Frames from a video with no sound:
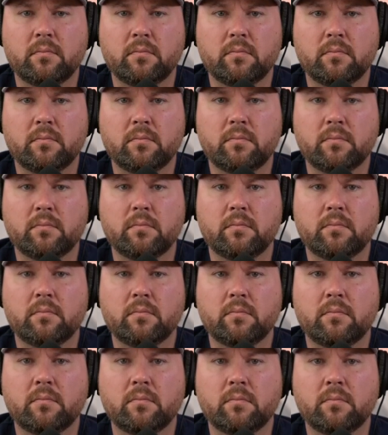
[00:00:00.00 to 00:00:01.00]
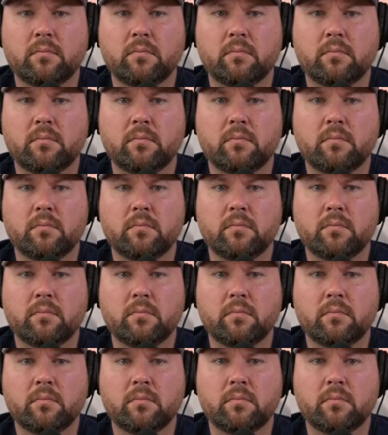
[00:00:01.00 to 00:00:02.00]

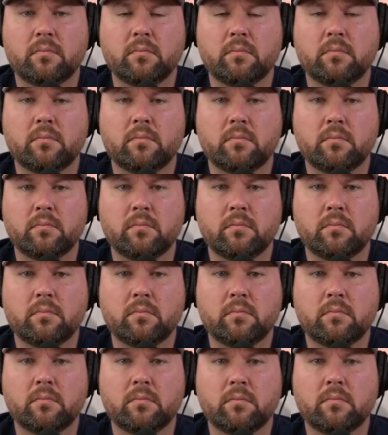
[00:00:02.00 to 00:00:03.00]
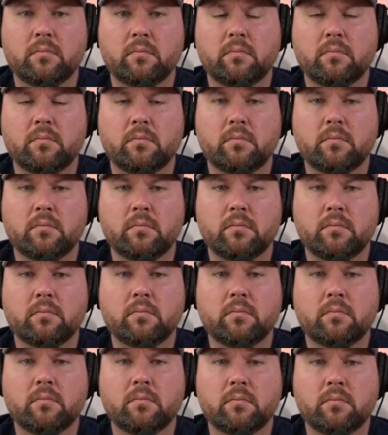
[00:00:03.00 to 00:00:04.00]

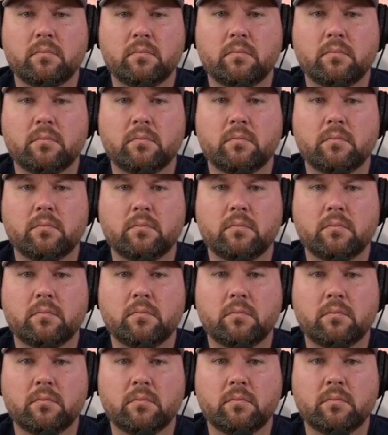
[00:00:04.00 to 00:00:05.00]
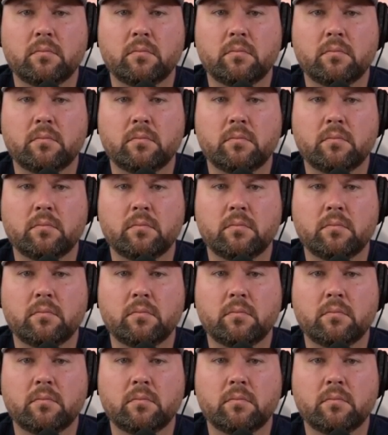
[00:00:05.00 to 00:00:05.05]
(silent)